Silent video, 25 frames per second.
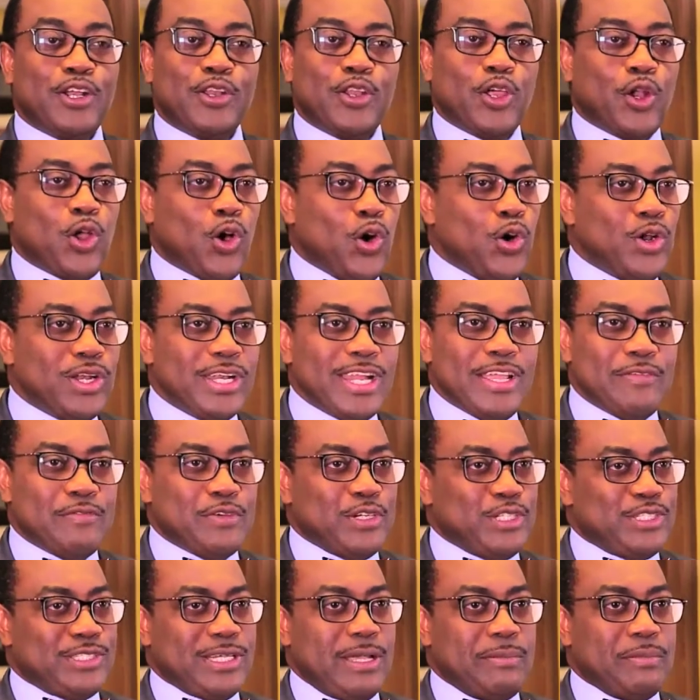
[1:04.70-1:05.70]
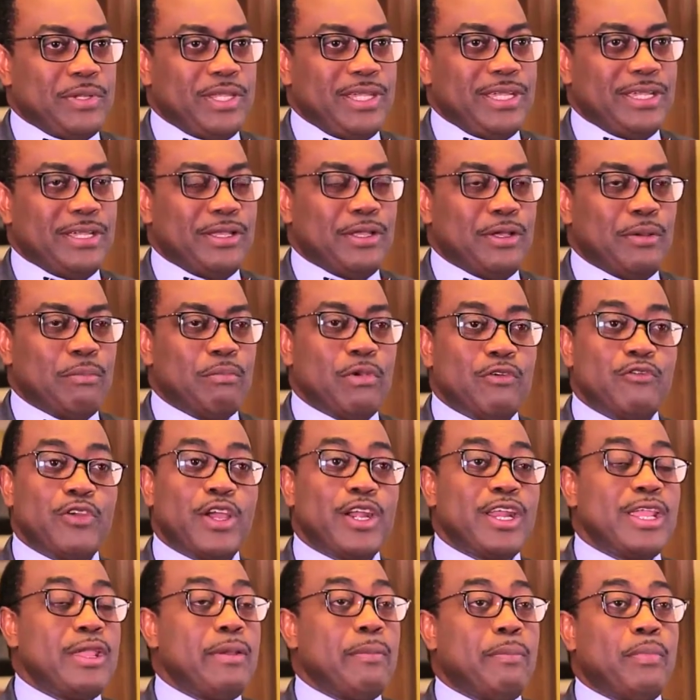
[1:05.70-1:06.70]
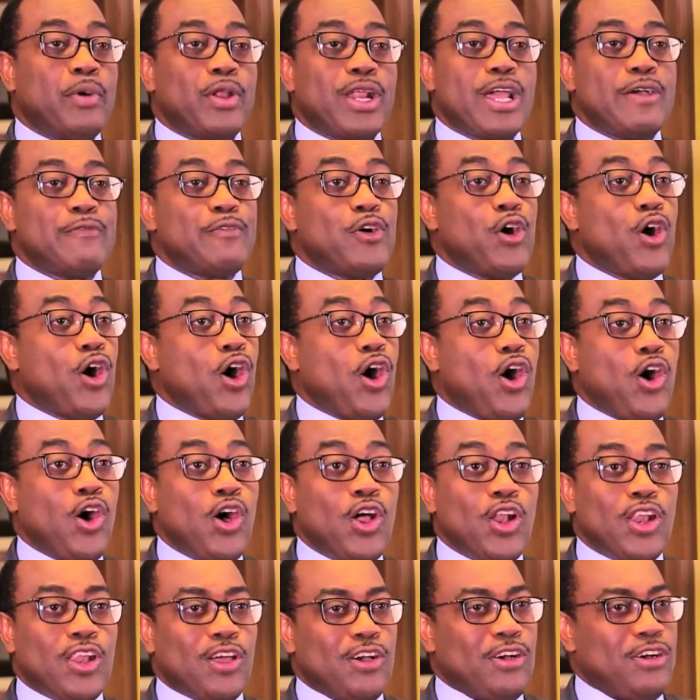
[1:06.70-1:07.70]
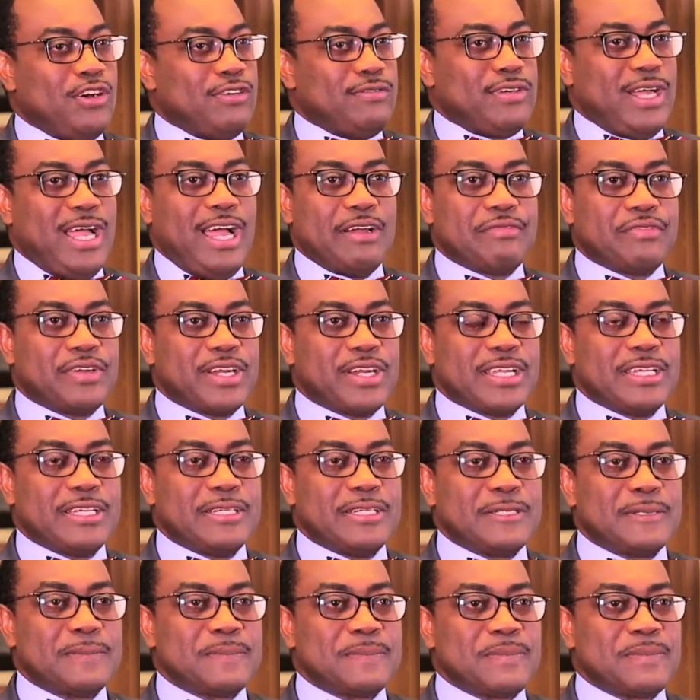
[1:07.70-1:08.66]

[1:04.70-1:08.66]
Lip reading: not only for Zambia, but very important for all of Africa.